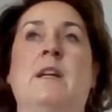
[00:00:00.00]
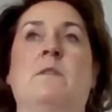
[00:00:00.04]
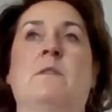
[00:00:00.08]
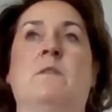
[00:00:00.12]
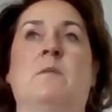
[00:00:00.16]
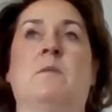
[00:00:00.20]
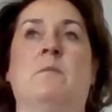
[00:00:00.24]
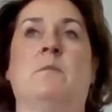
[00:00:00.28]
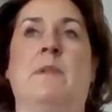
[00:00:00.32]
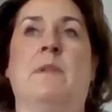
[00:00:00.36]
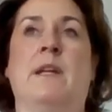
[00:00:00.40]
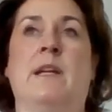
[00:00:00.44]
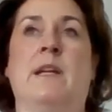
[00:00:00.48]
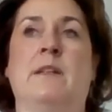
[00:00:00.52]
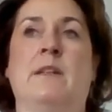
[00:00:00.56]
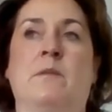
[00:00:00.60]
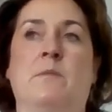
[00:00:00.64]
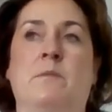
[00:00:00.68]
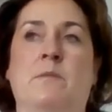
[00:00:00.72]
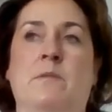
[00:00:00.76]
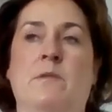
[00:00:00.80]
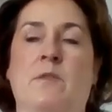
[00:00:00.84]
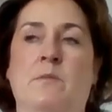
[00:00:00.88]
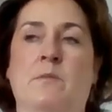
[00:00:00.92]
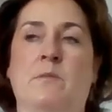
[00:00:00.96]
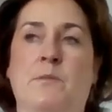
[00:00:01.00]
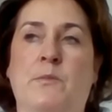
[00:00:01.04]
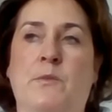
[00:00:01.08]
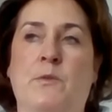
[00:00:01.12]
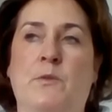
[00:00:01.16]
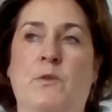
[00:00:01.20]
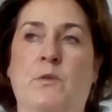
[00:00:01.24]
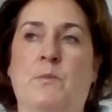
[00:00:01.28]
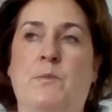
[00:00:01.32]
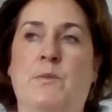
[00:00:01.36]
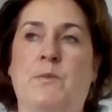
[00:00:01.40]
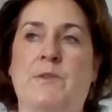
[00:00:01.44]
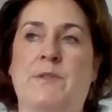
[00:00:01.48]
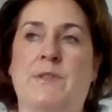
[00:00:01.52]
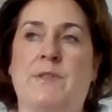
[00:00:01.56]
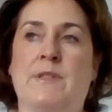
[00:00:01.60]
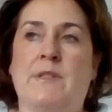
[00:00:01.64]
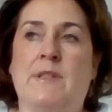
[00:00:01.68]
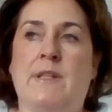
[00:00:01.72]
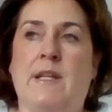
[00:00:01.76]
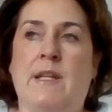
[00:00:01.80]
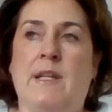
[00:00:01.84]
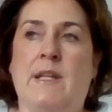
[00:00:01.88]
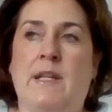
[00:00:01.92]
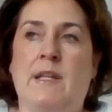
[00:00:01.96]
We made on purpose
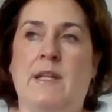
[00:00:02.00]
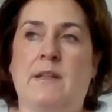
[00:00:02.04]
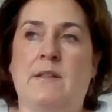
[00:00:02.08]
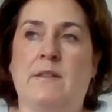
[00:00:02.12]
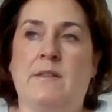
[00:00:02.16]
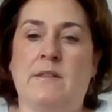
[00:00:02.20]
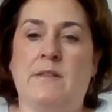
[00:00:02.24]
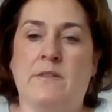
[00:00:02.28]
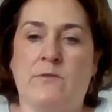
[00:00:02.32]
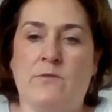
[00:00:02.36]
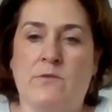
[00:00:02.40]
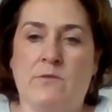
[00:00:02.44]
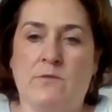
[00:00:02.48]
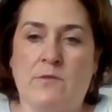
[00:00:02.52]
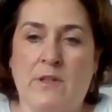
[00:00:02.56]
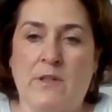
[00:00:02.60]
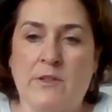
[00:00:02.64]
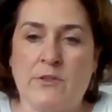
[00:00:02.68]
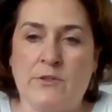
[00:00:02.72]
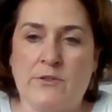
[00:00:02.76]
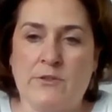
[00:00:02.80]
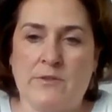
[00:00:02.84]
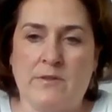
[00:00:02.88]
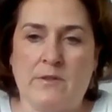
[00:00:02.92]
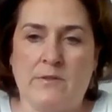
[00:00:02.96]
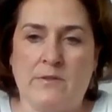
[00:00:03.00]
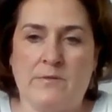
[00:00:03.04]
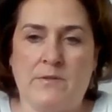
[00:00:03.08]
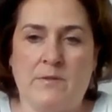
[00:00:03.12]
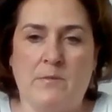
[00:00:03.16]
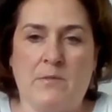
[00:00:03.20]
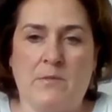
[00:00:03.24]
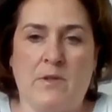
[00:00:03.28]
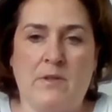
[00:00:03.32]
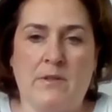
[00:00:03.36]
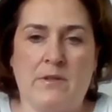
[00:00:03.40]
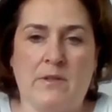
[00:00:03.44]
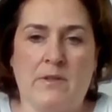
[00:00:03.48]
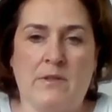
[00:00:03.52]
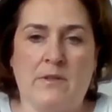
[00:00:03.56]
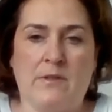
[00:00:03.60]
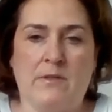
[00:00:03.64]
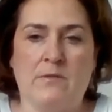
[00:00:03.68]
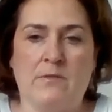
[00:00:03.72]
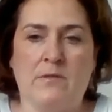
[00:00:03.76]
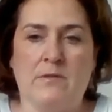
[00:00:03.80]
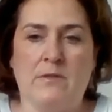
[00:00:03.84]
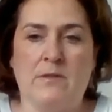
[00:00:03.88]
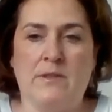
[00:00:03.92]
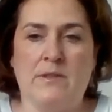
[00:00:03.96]
a destruction of the
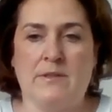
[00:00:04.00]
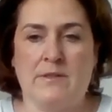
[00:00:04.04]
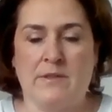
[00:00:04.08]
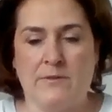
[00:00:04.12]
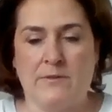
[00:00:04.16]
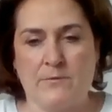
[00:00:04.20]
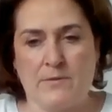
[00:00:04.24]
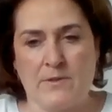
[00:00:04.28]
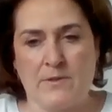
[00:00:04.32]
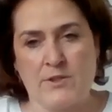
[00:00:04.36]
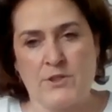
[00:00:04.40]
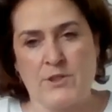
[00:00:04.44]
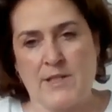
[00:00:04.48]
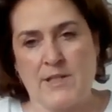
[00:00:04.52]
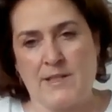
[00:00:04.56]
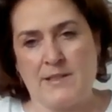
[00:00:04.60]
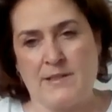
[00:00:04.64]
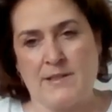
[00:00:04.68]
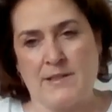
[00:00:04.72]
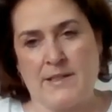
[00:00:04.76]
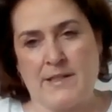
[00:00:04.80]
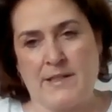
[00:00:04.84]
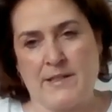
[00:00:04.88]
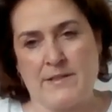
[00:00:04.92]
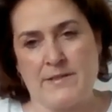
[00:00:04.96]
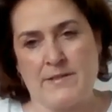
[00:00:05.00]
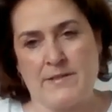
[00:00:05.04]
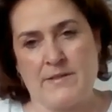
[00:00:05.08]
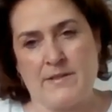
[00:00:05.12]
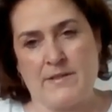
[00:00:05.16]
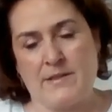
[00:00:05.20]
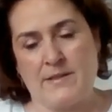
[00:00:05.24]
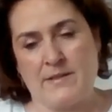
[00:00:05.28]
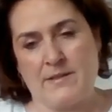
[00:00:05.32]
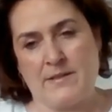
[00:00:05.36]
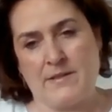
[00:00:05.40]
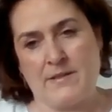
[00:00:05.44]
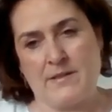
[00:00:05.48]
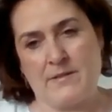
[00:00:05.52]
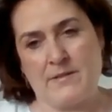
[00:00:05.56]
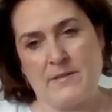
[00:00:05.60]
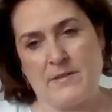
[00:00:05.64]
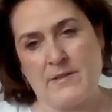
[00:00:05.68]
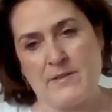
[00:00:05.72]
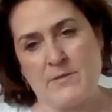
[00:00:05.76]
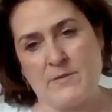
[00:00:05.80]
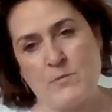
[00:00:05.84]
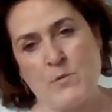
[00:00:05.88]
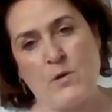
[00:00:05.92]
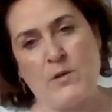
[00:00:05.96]
molecule in different chain lengths, and
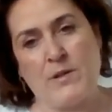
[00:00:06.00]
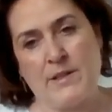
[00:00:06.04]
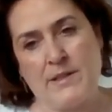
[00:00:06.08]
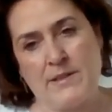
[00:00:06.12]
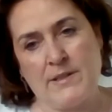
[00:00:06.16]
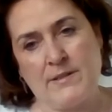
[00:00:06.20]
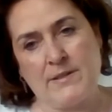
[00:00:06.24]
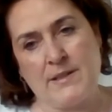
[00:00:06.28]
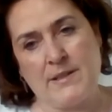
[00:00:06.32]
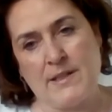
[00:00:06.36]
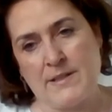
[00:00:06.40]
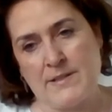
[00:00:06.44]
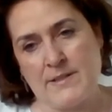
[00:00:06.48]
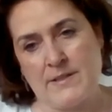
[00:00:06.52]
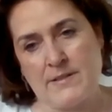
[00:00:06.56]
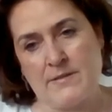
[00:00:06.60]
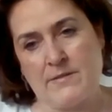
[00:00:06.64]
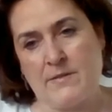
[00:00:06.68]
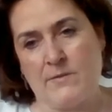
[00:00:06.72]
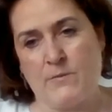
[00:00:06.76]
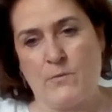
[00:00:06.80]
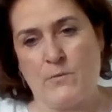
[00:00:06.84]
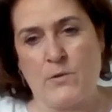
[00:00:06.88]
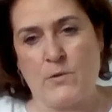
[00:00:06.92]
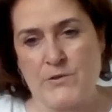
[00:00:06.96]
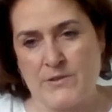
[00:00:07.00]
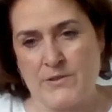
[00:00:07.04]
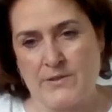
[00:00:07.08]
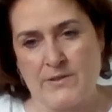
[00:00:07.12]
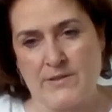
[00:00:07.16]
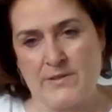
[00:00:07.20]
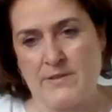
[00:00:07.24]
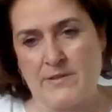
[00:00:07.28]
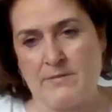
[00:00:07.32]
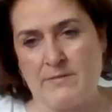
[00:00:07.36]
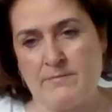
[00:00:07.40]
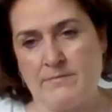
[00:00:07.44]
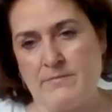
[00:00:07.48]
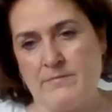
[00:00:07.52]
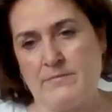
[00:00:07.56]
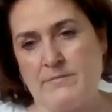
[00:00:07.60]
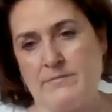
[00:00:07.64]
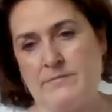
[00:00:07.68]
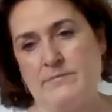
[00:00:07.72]
the smaller it gets, the worse it is.